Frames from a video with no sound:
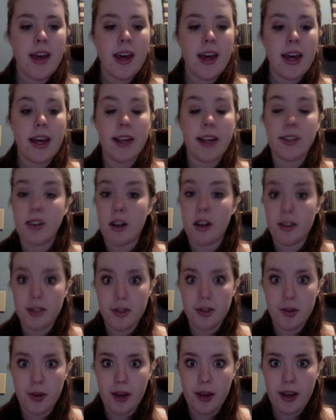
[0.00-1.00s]
It's
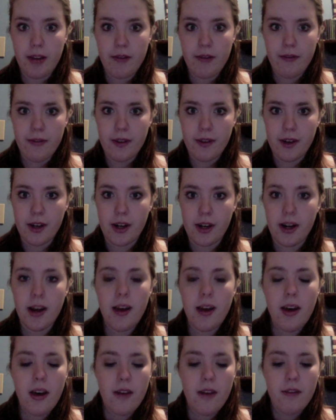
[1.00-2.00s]
also great for
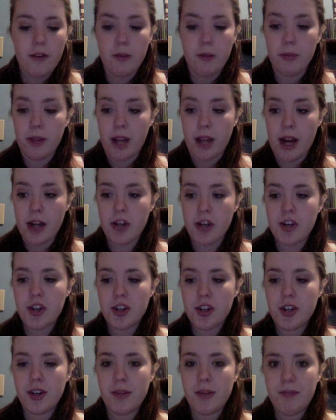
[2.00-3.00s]

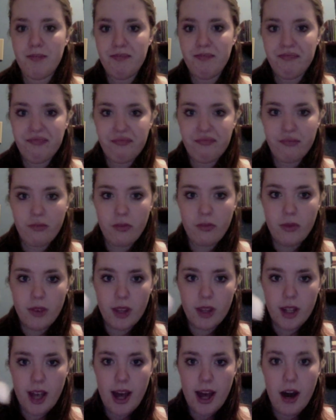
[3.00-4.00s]
blush
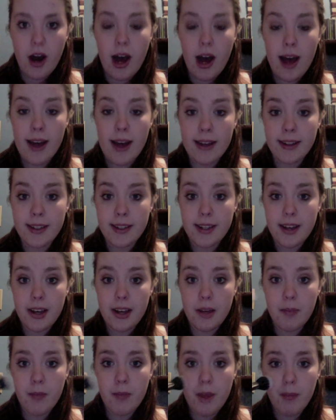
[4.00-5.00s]
and
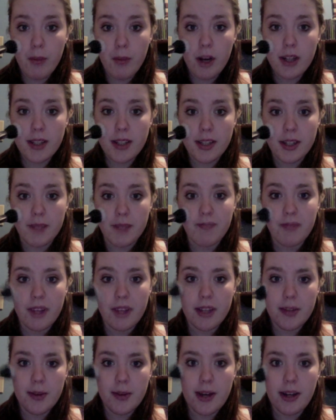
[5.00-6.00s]
bronzer
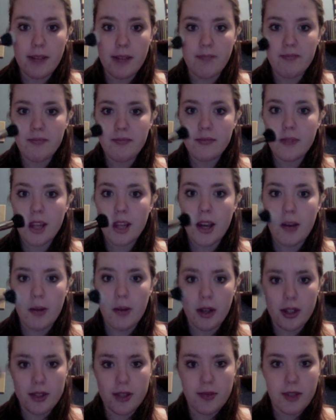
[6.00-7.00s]
as well. It
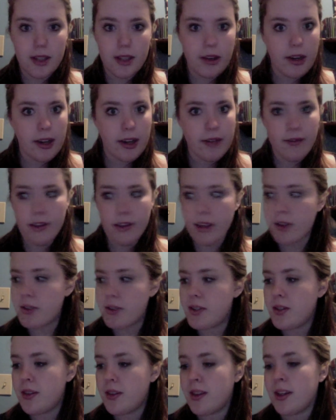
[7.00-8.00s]
works really great for those
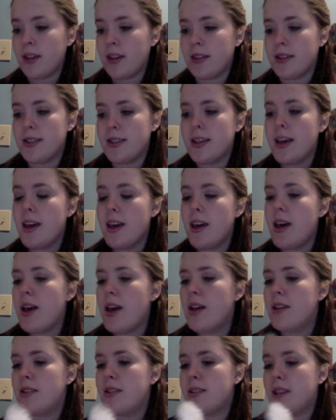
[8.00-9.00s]
two things.
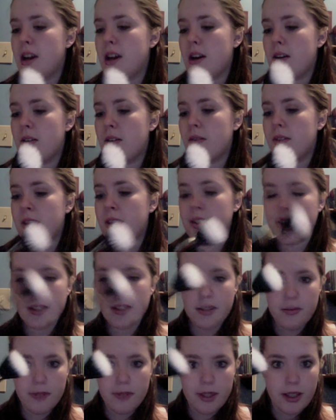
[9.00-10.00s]
So this
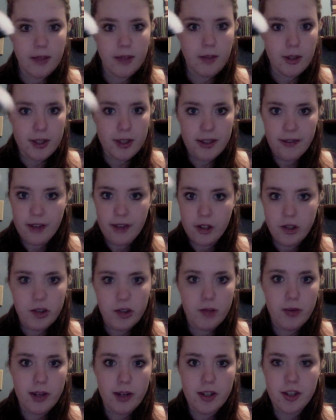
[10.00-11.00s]
is a really
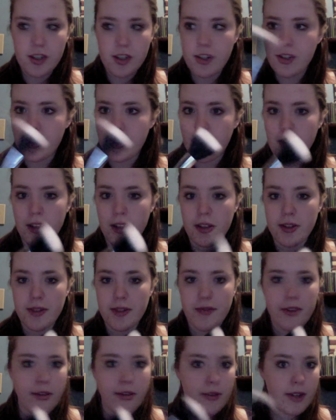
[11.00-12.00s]
multifunctional brush. You can use
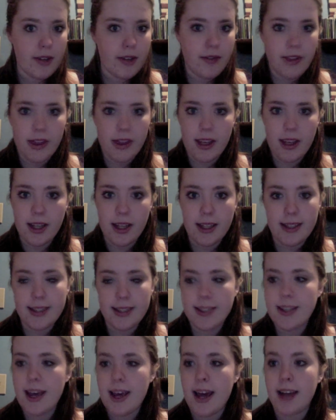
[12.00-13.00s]
it for 3 different
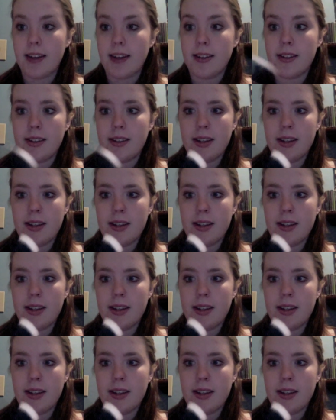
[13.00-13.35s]
things, and